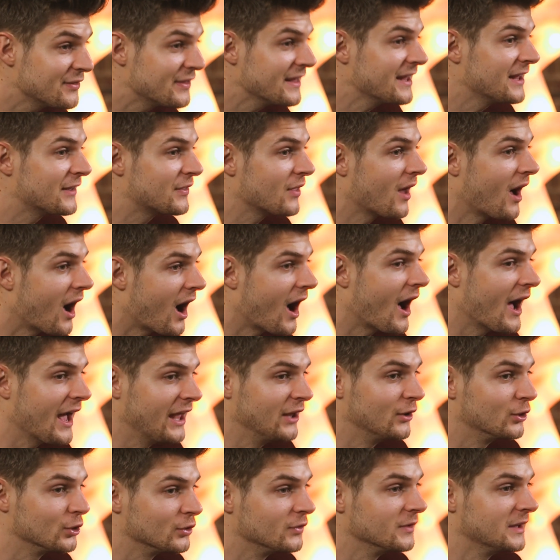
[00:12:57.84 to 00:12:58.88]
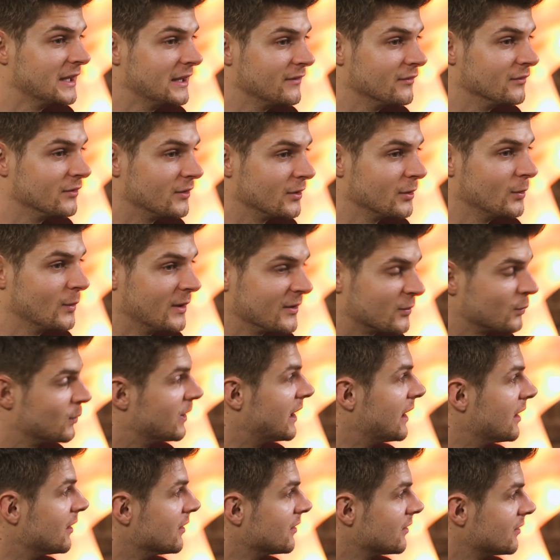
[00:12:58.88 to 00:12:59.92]
think that I couldn't even do as
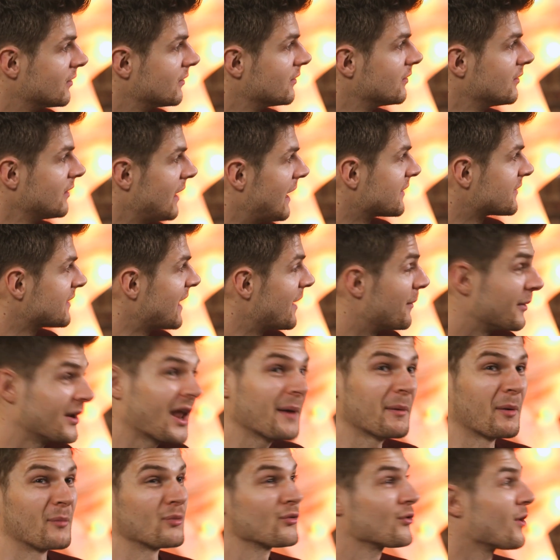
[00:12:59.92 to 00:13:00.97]
well as them, and I'm a